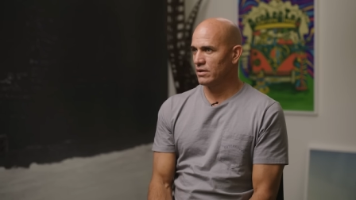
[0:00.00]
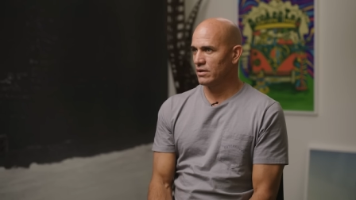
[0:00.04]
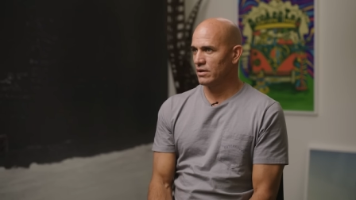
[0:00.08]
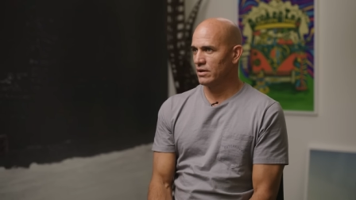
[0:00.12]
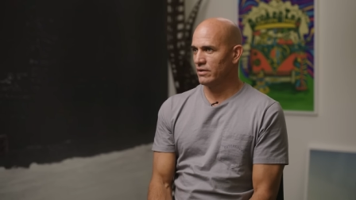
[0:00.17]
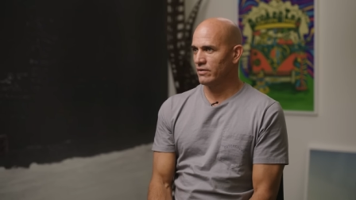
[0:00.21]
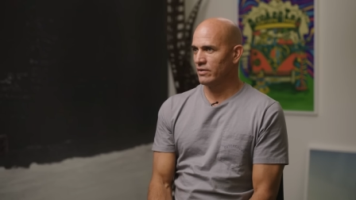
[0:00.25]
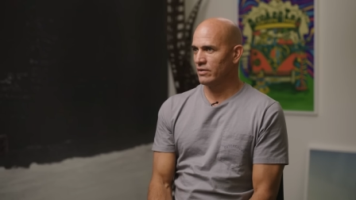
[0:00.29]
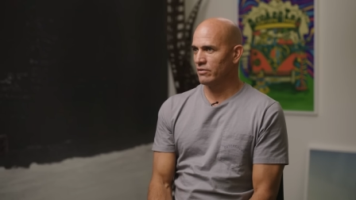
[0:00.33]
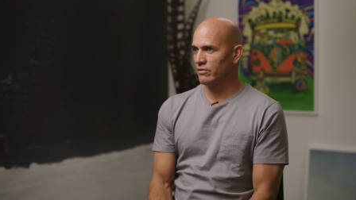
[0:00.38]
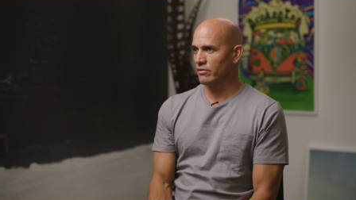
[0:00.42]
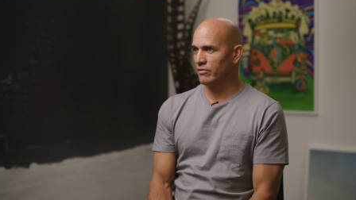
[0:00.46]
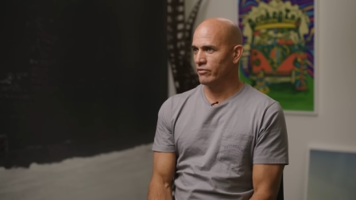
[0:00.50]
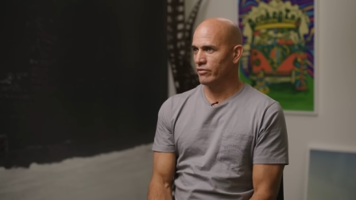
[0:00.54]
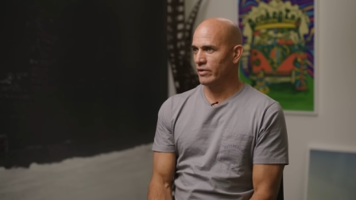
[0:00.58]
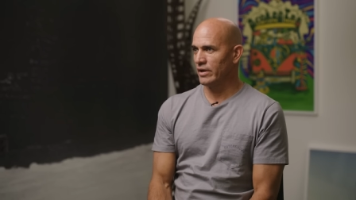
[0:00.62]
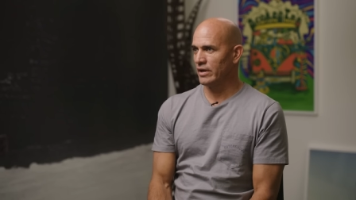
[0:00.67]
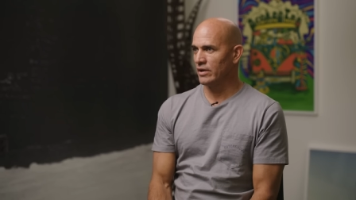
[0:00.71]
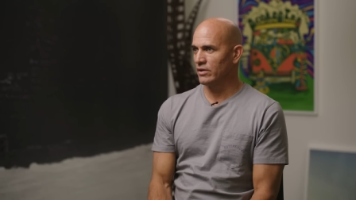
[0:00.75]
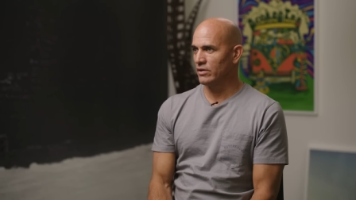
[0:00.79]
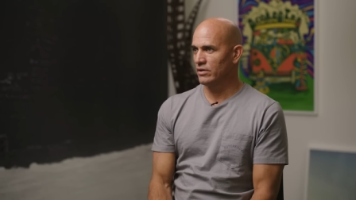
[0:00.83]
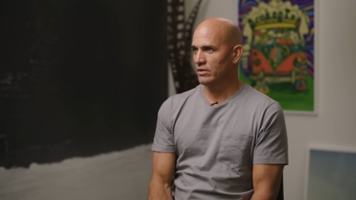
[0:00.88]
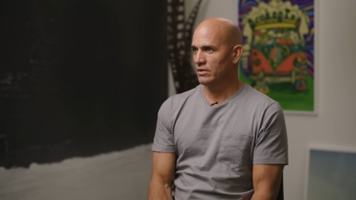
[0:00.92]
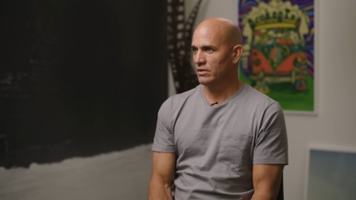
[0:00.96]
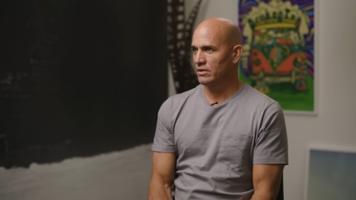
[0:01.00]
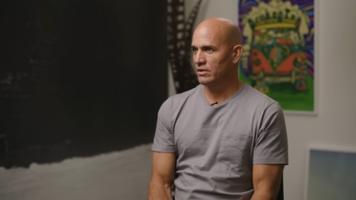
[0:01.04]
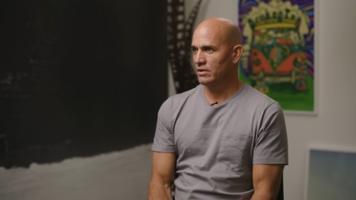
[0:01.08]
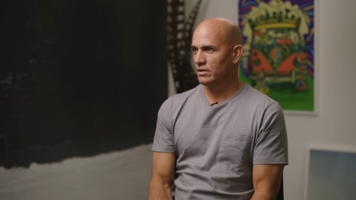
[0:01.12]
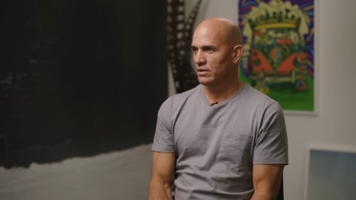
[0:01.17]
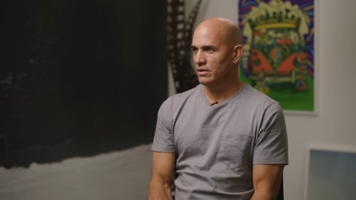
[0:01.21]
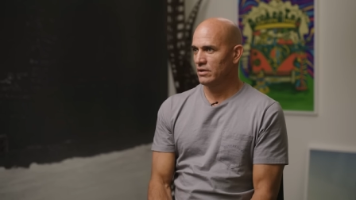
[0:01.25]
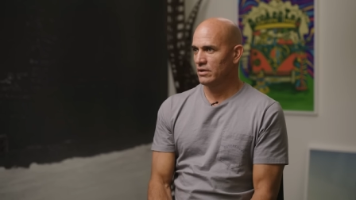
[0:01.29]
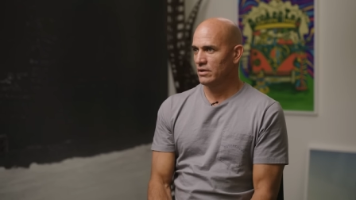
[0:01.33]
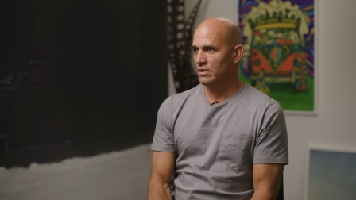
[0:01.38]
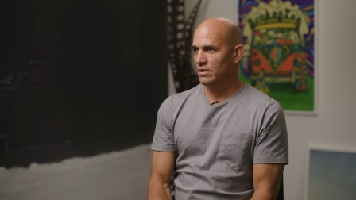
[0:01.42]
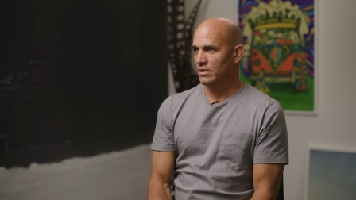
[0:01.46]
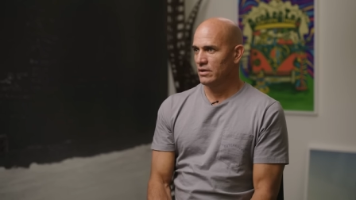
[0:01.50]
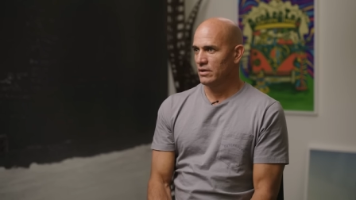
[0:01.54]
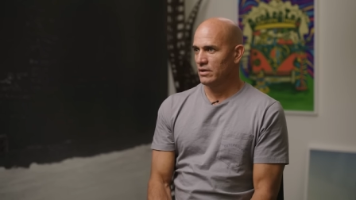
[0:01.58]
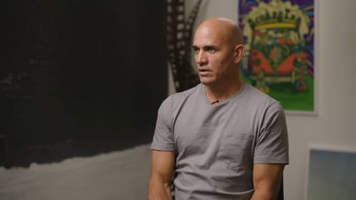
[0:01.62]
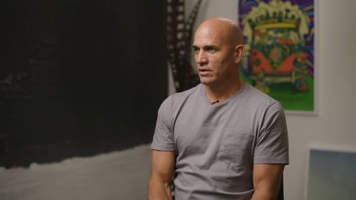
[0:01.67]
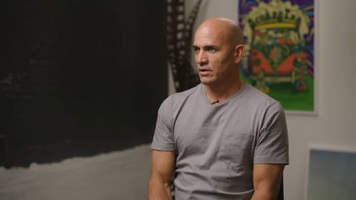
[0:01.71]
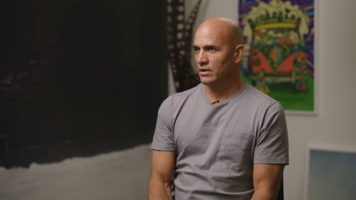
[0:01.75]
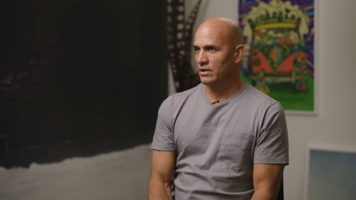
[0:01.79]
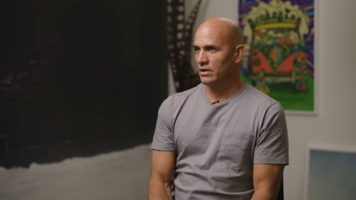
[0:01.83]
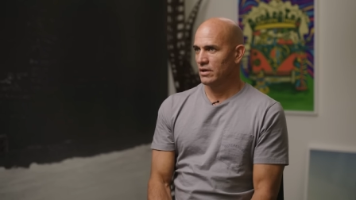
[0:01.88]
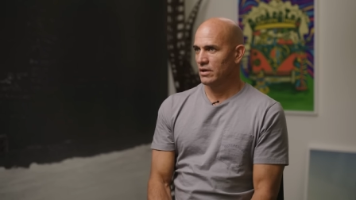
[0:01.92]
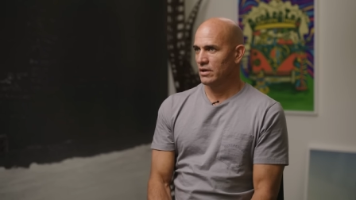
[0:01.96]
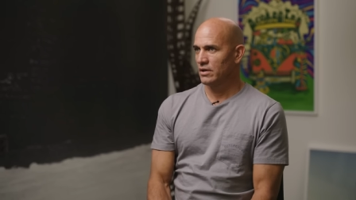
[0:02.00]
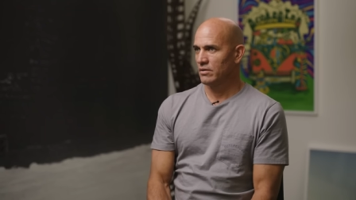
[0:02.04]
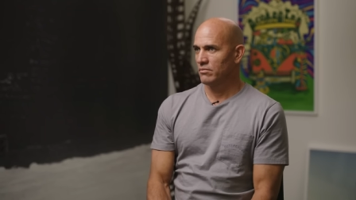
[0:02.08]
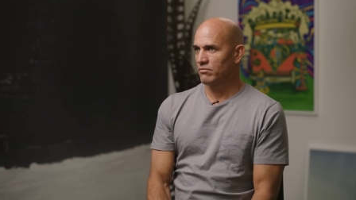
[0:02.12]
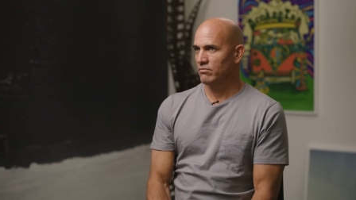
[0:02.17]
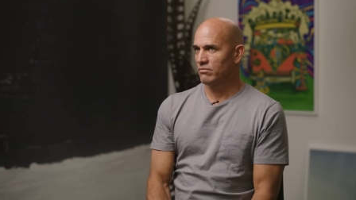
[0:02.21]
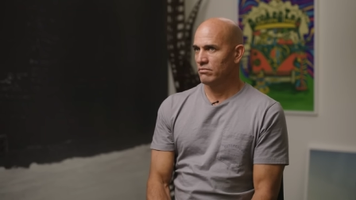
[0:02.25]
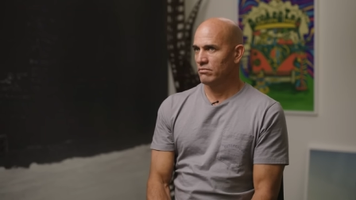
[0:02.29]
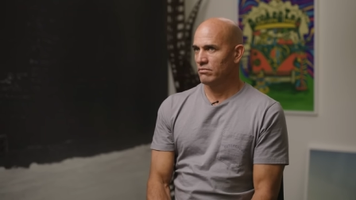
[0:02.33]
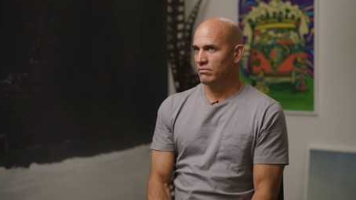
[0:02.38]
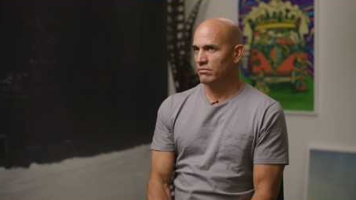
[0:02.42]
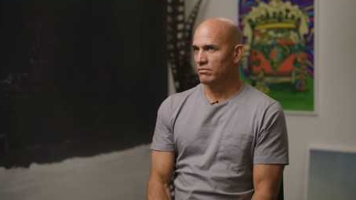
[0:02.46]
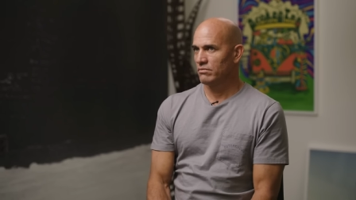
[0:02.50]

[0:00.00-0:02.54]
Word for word: even if you fail. Um,